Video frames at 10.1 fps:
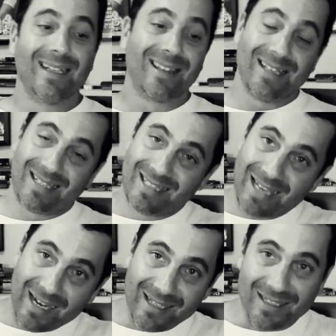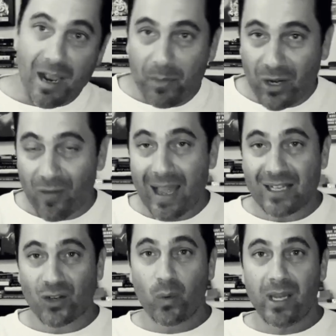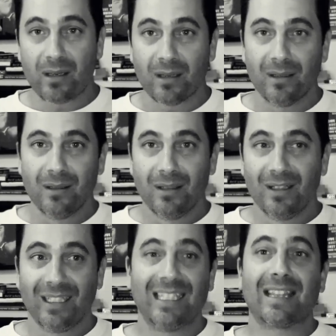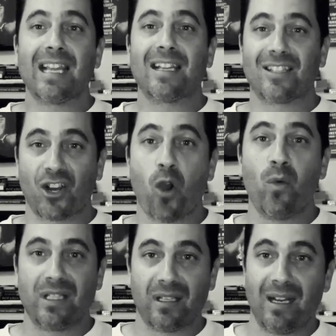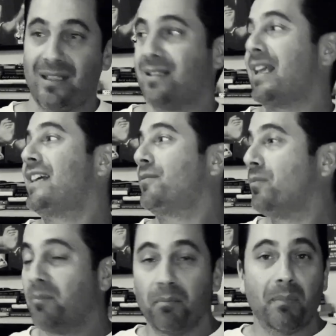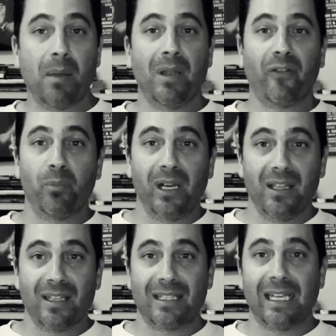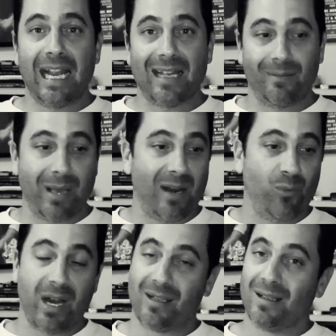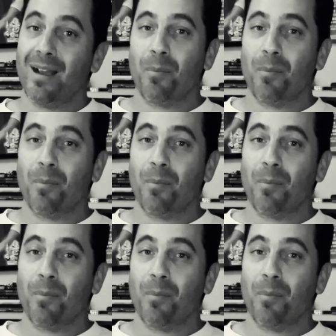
The second time you hear that squeak, you think it's a coincidence, like maybe everybody in the city has bad brakes.